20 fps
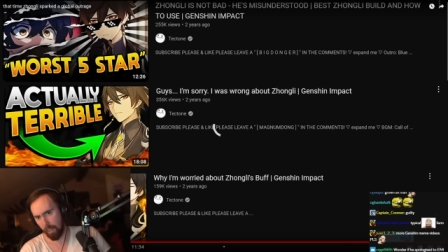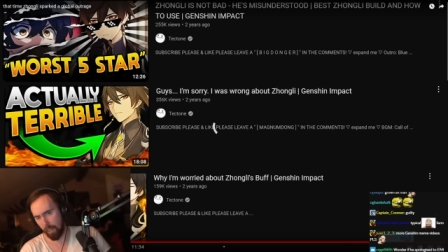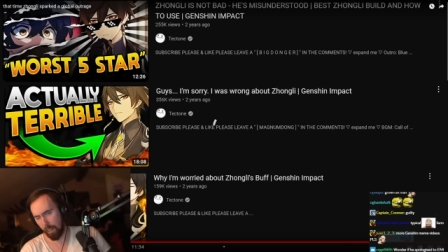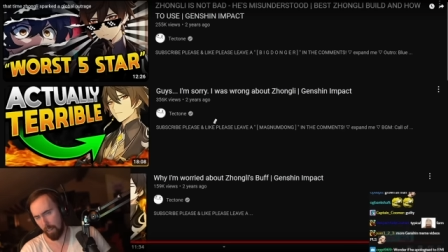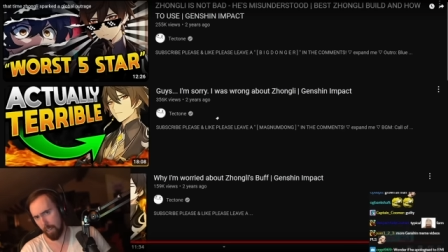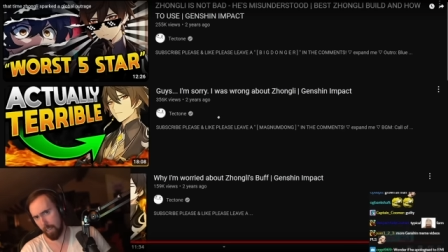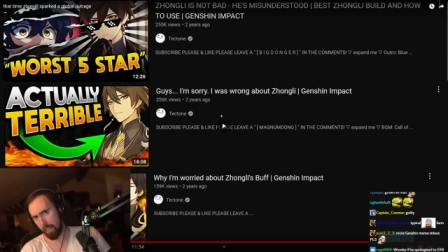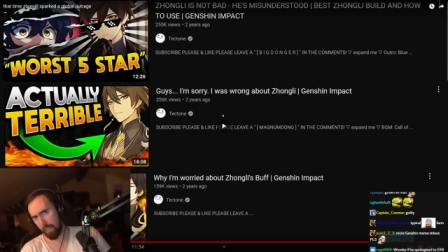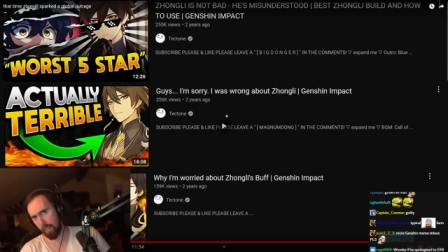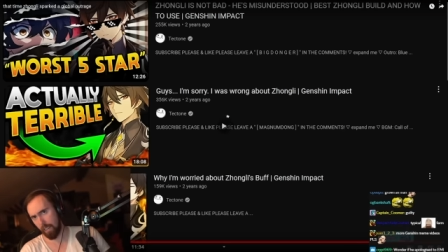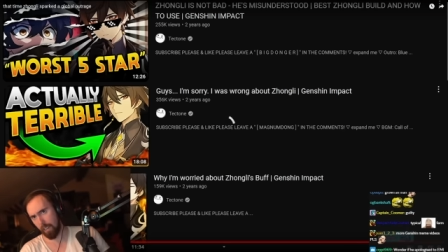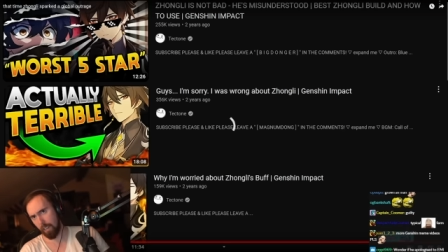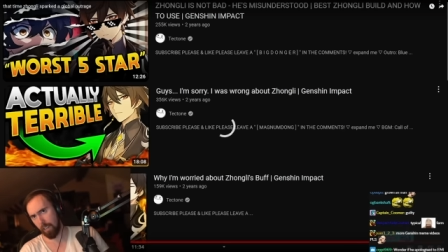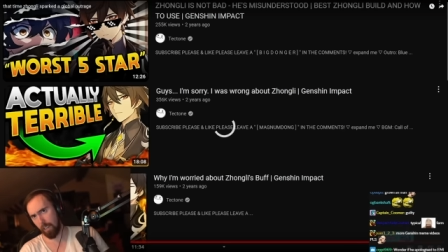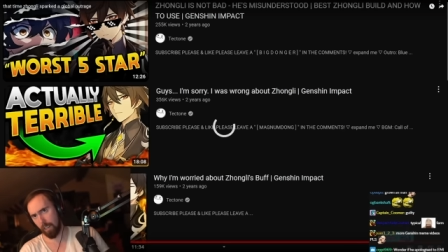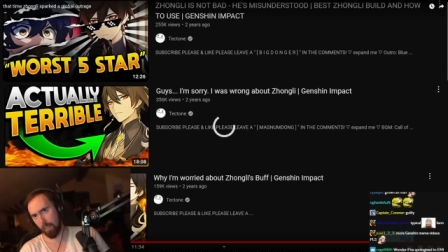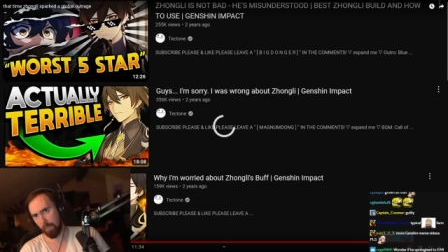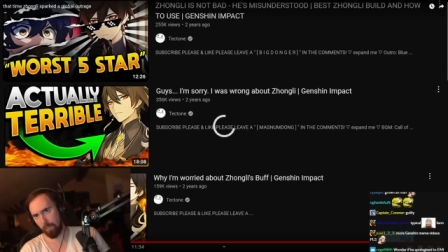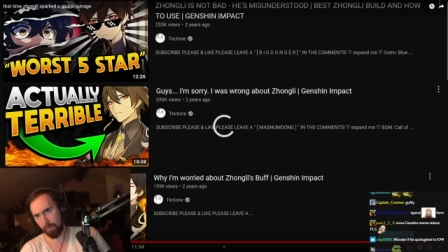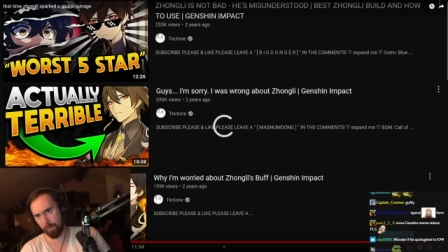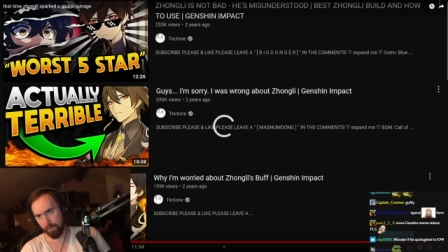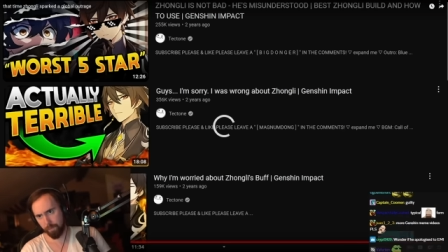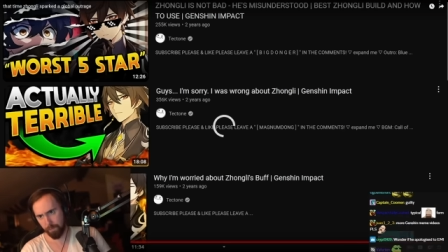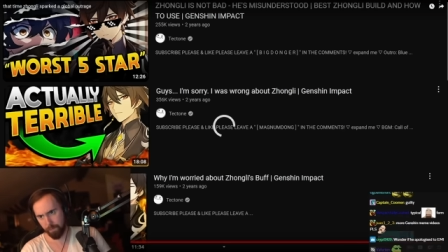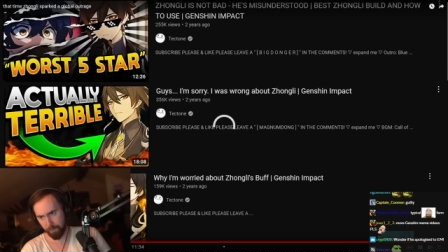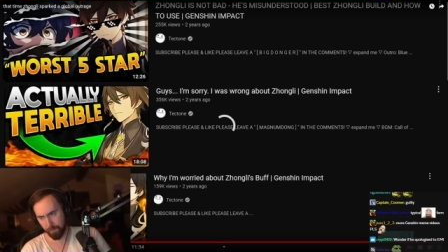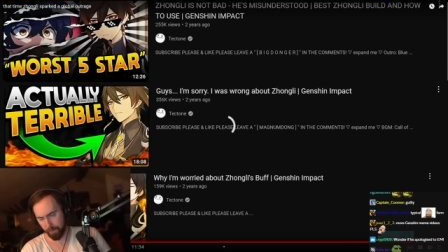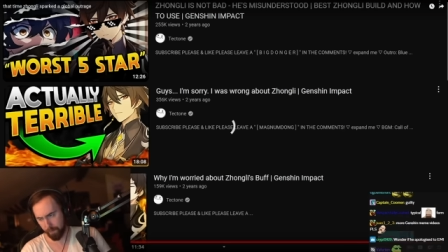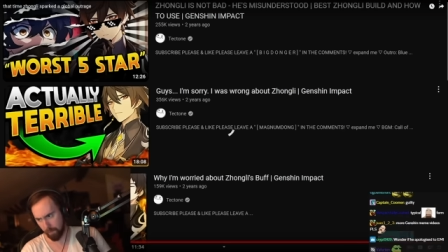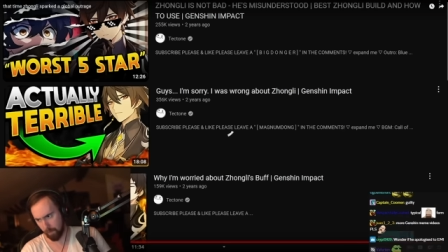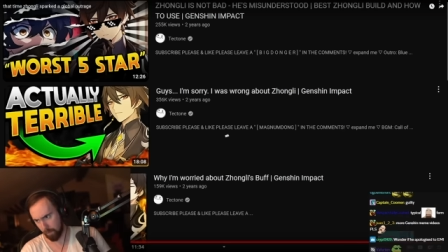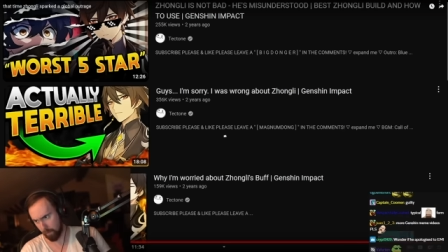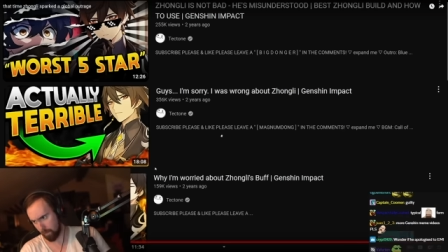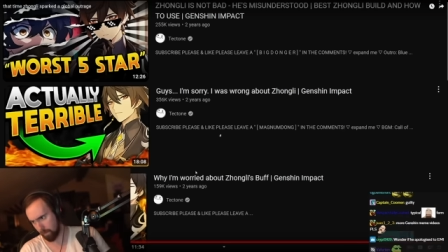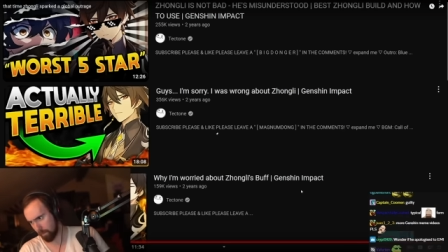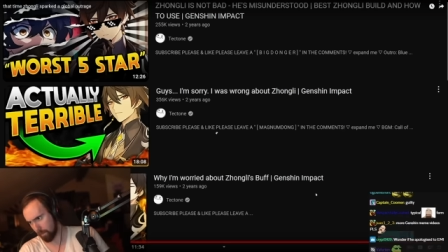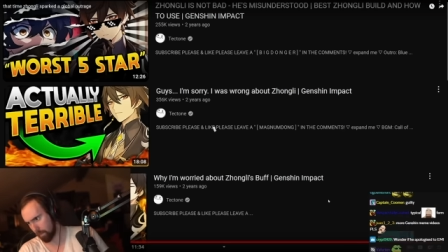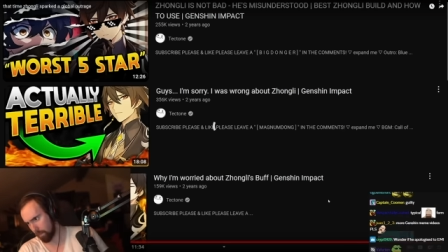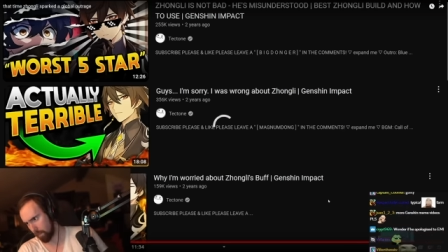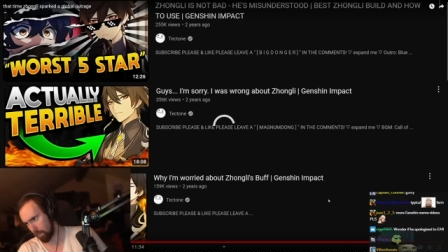I, uh...
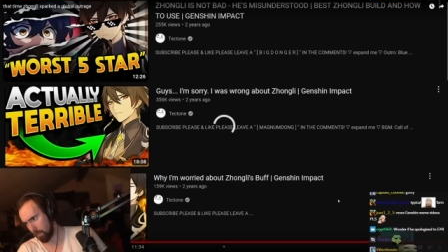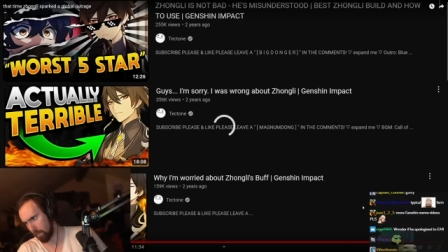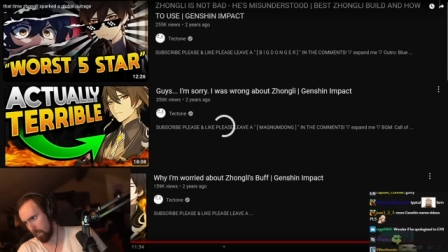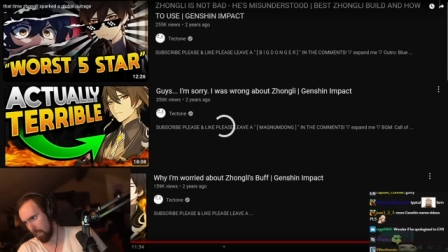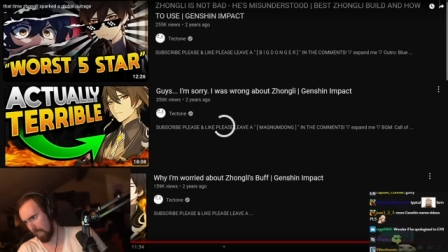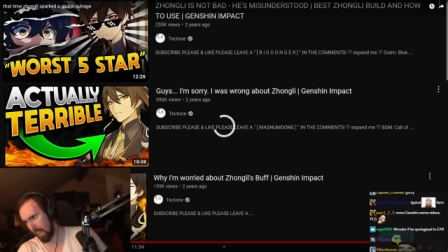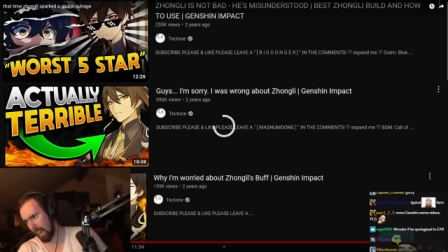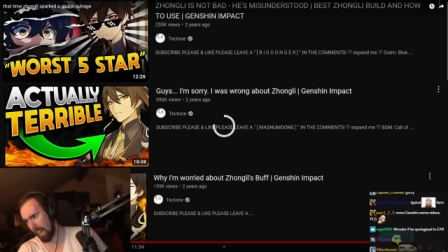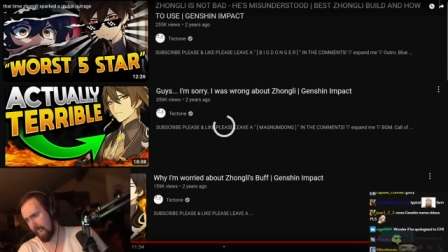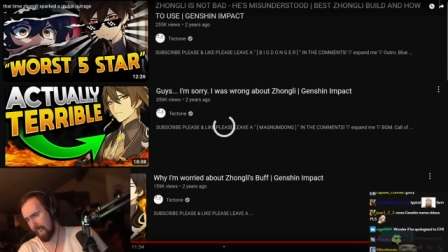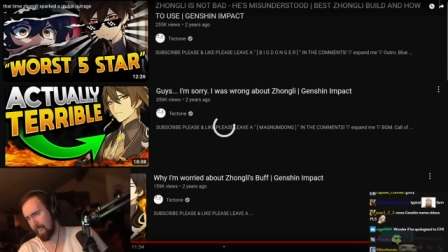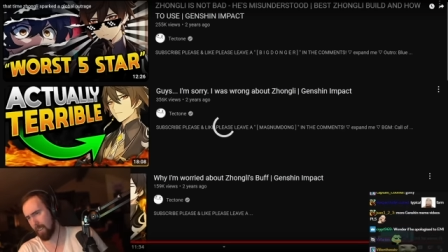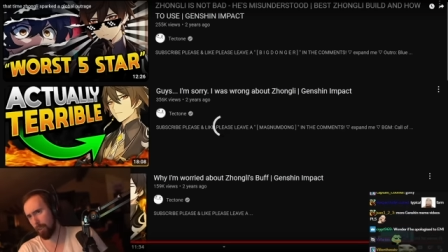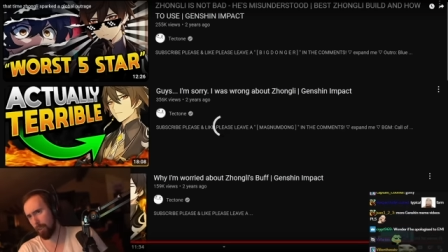I